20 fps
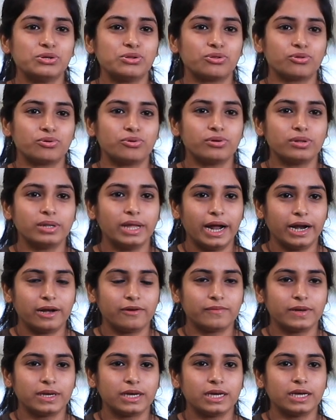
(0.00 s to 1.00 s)
So
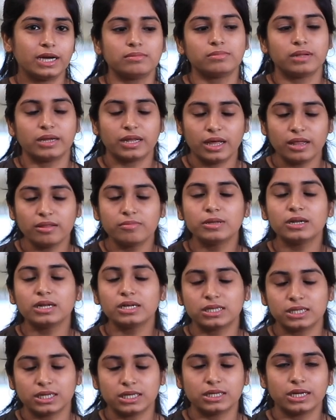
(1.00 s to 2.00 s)
that way, there has been
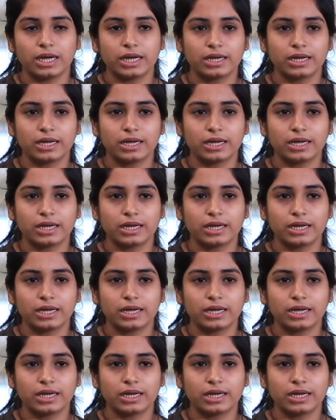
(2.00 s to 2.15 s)
a change.